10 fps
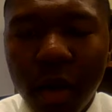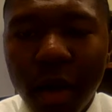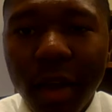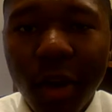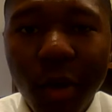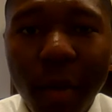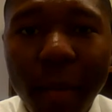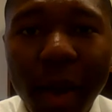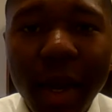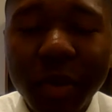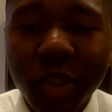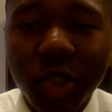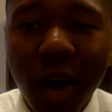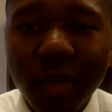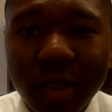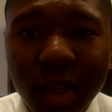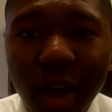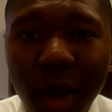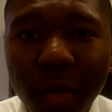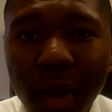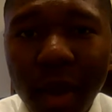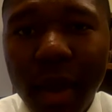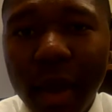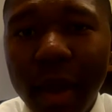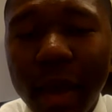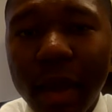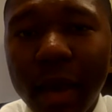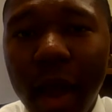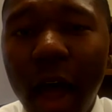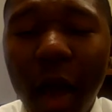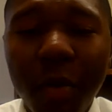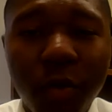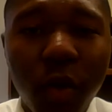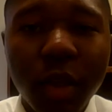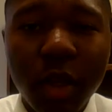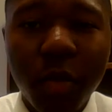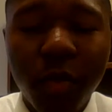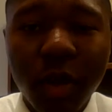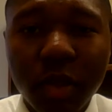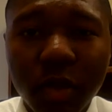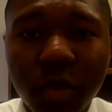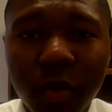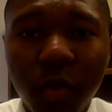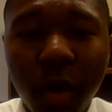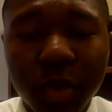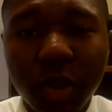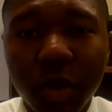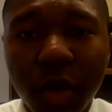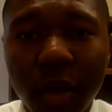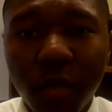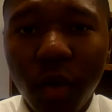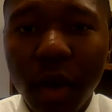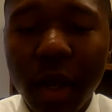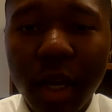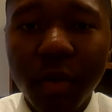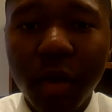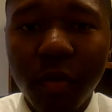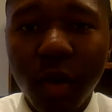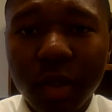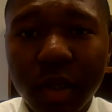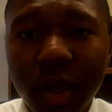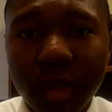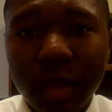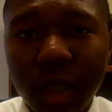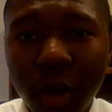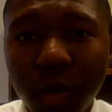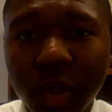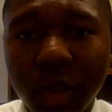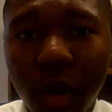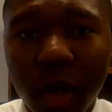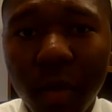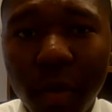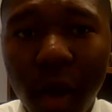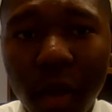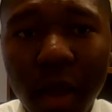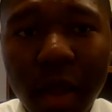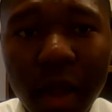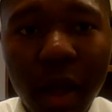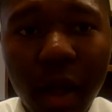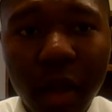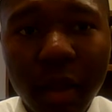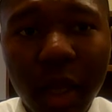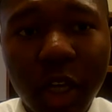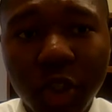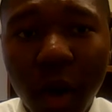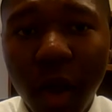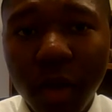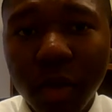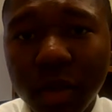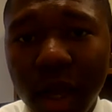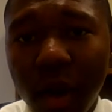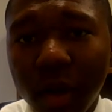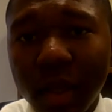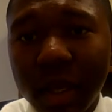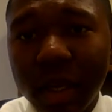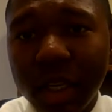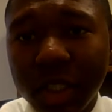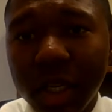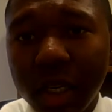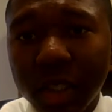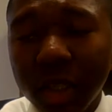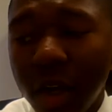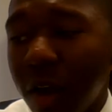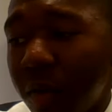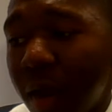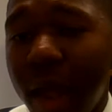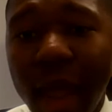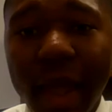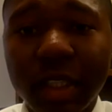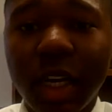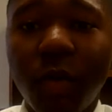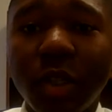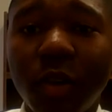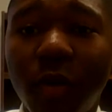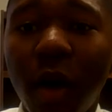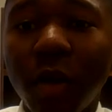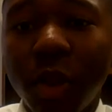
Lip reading: Hello, my name is Ajarvis, and I'm a fourth year professional pharmacy student at Florida A&M University. And today we'll be talking about a trial titled The Initiation of Antiretroviral